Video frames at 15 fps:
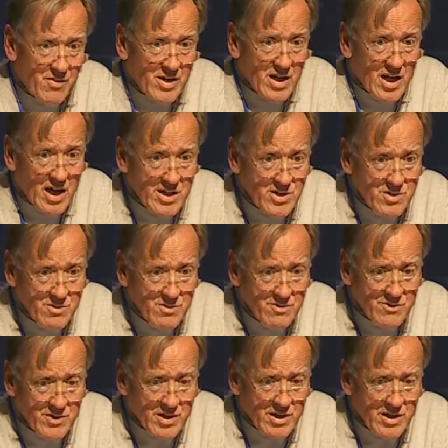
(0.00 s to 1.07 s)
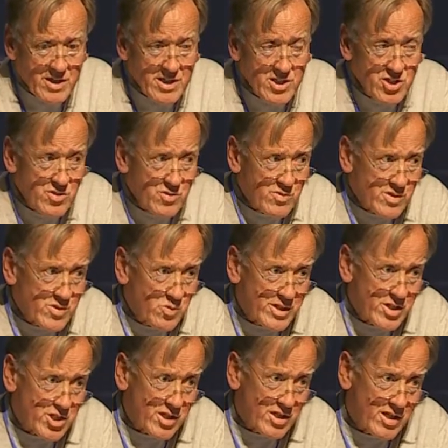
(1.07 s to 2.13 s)
the kind of issues
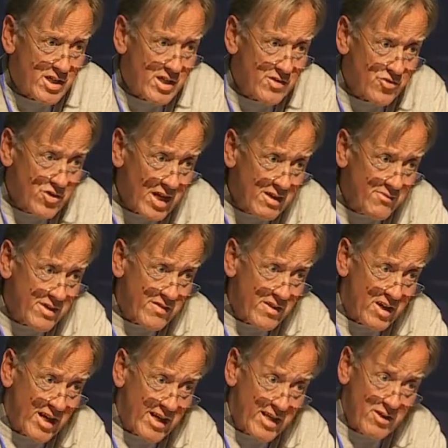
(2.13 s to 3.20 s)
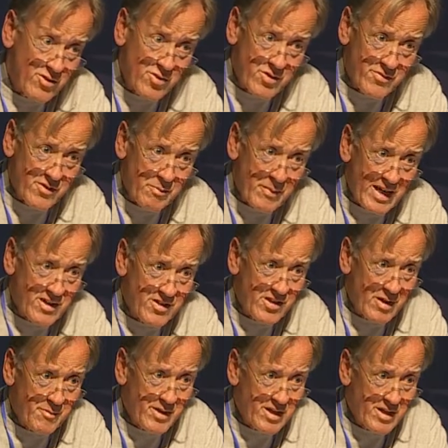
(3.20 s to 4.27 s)
which are driving the likelihood of a
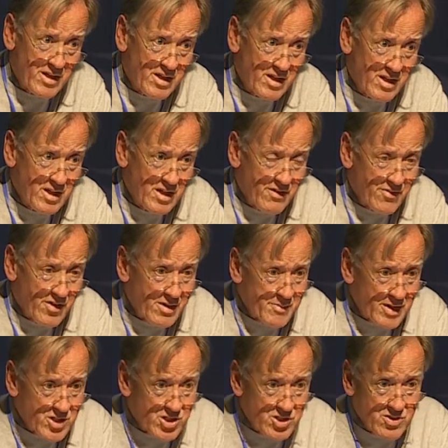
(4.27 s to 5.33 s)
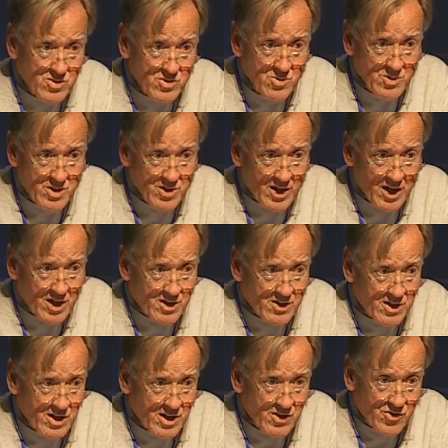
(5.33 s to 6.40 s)
pandemic, very much to do with our
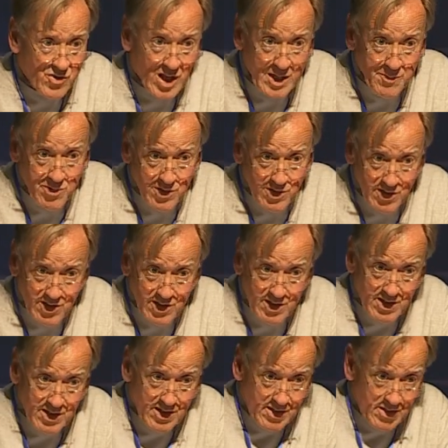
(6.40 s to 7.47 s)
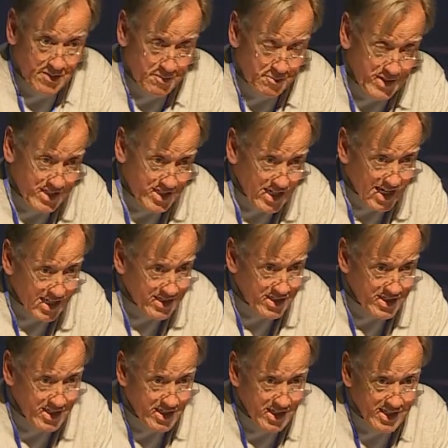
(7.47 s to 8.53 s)
tribal
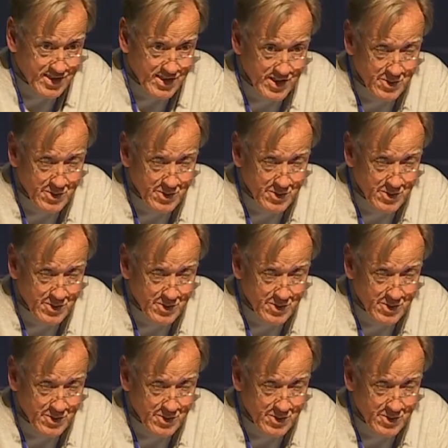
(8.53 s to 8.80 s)
mentality as a